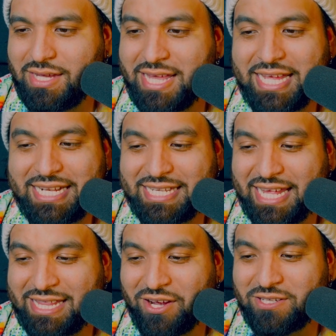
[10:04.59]
And
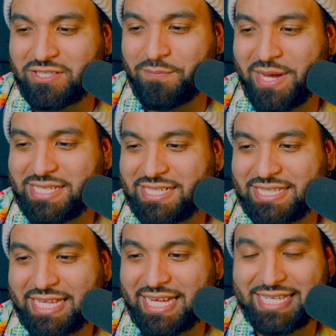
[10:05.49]
they also
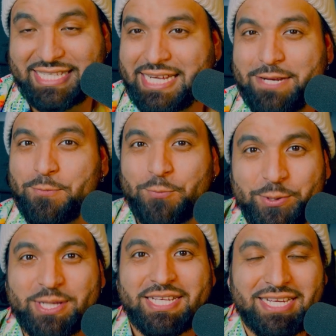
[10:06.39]
mentioned that they didn't
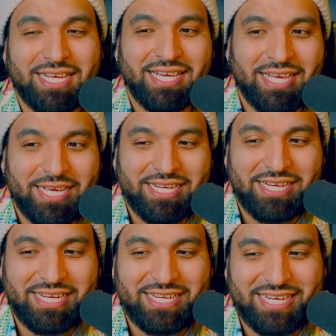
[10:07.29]
really
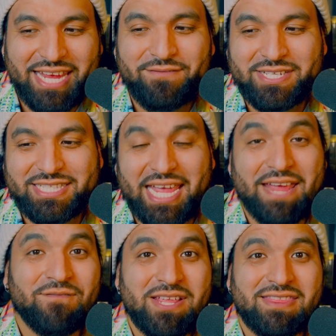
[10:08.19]
give us
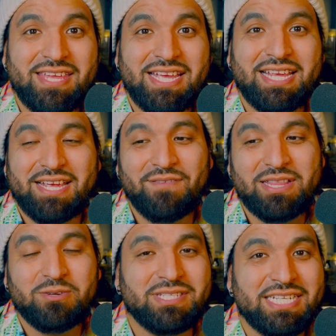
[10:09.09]
everything, every
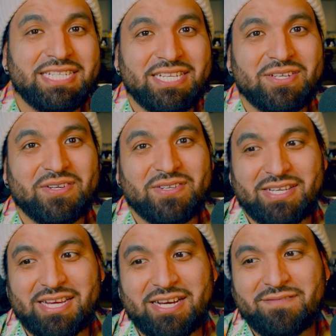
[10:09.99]
little detail
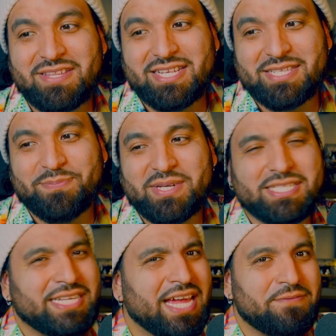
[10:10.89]
of this,
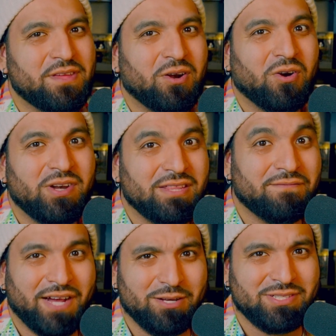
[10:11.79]
but yet they are in the
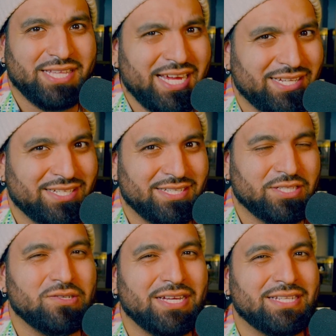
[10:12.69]
final stages.
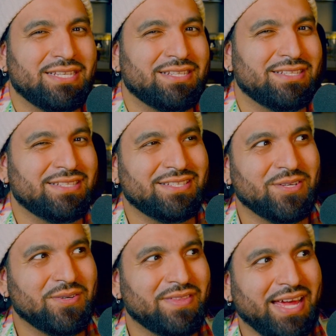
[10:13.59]

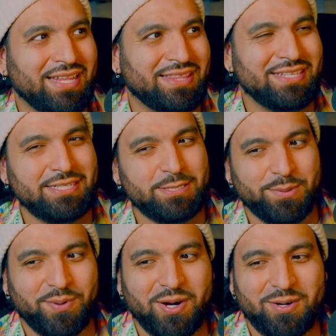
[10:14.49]
So that this is
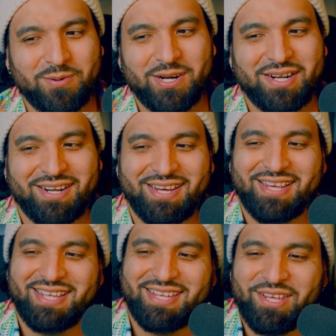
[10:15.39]
the part where,
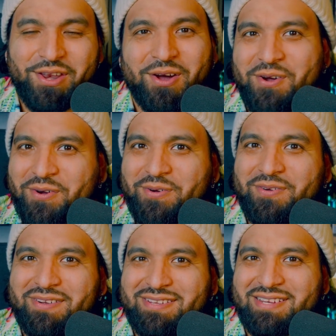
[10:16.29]
you
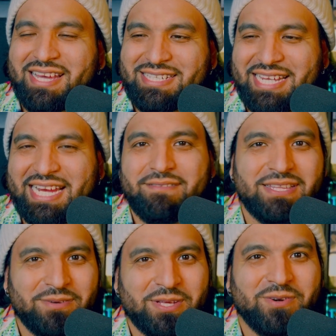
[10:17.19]
know, you got to take
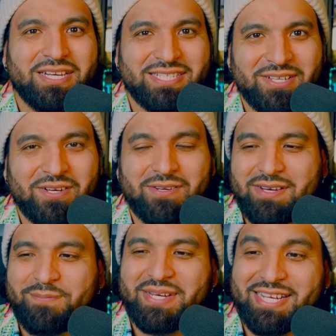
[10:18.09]
everything with a grain of salt,
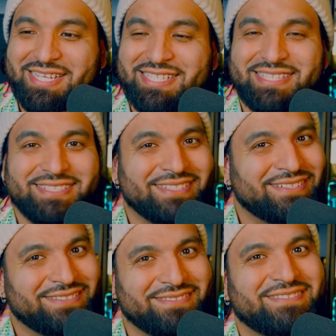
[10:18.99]
because,
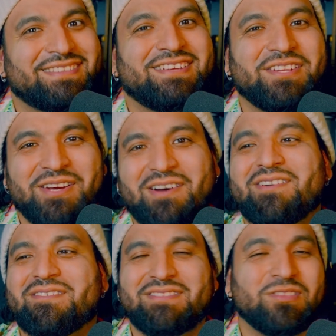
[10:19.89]
you
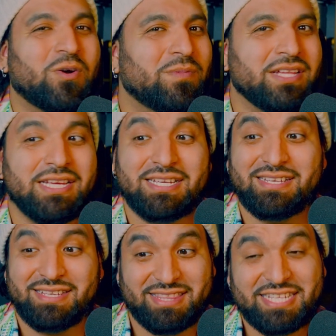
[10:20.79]
know,
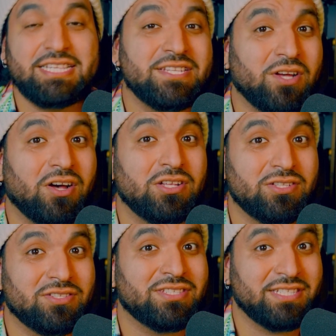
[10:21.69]
normally this is all
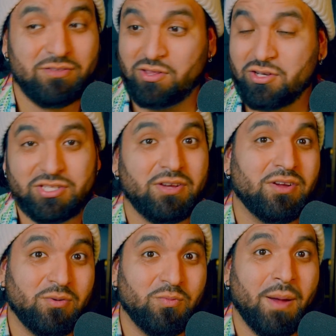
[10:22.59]
looks
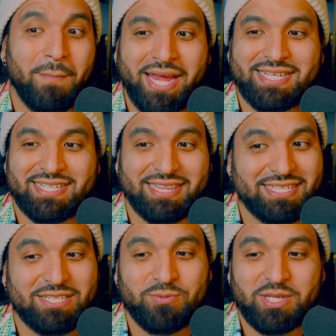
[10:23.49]
amazing.
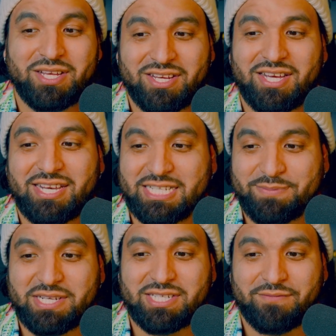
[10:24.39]
This is really good,
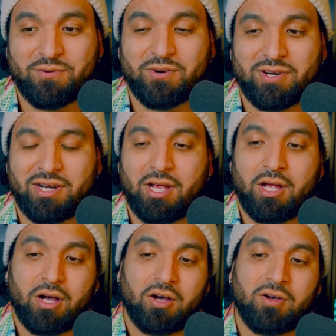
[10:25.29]
especially for
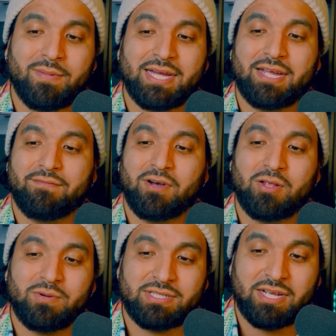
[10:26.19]
all my
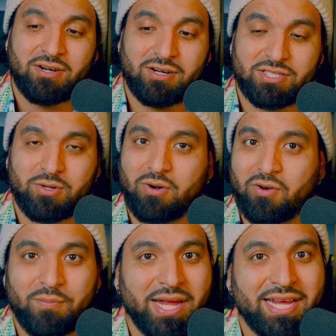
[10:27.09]
followers that are
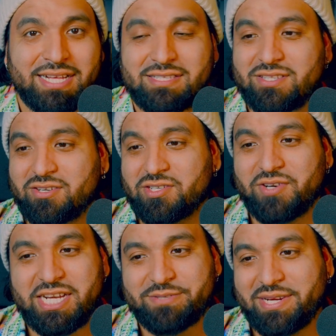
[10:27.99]
Star-Lord mains, Doctor
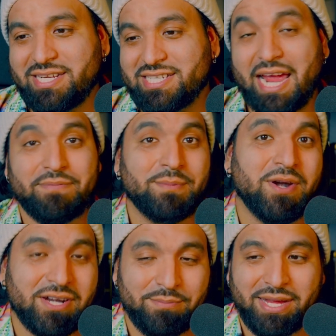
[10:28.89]
Strange mains, Captain
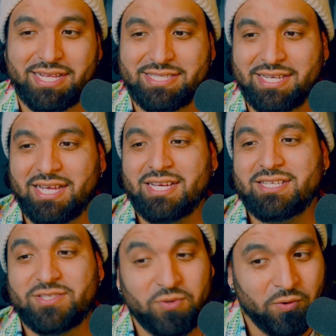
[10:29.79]
America mains,
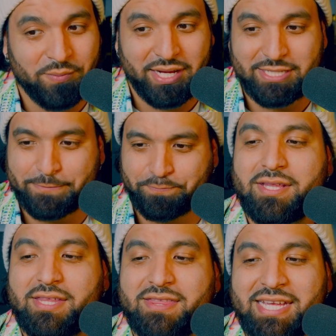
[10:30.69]
Storm mains.
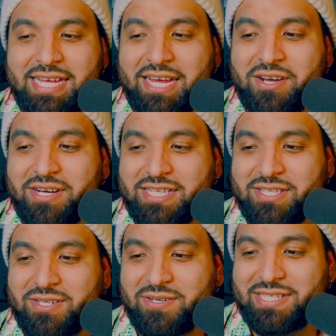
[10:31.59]
The thing here is,
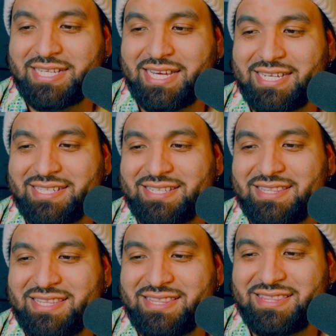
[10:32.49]
though, is that
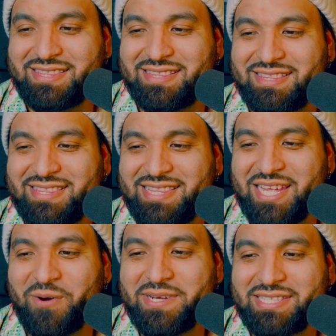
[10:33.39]
they
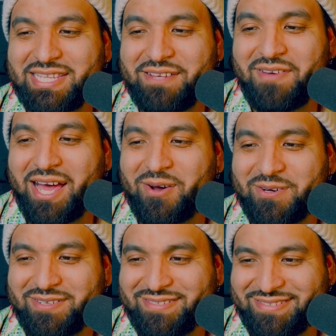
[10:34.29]
always leave out
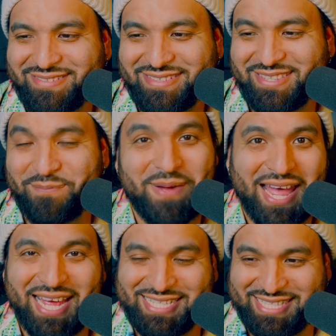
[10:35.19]
the
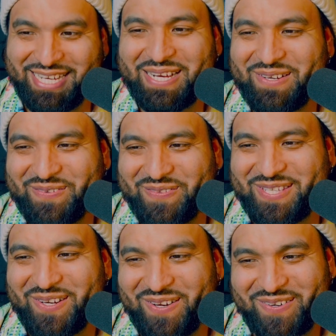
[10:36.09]
bad stuff.
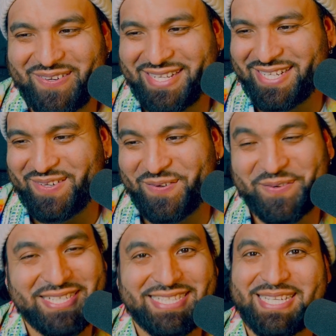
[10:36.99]
So
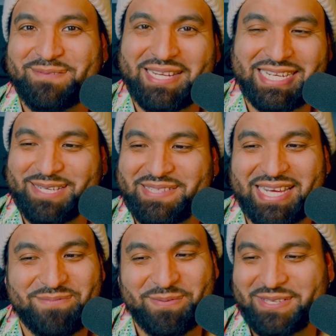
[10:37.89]
once the update comes
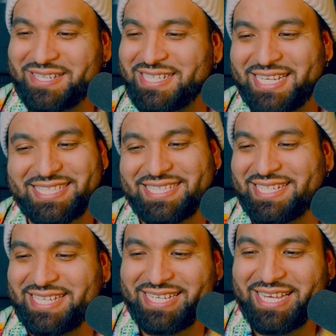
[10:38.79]
out, people start
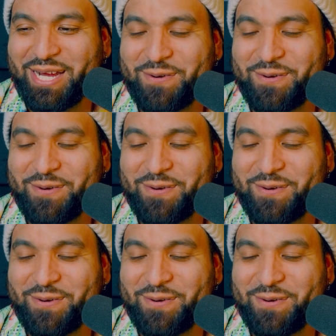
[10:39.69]
testing it.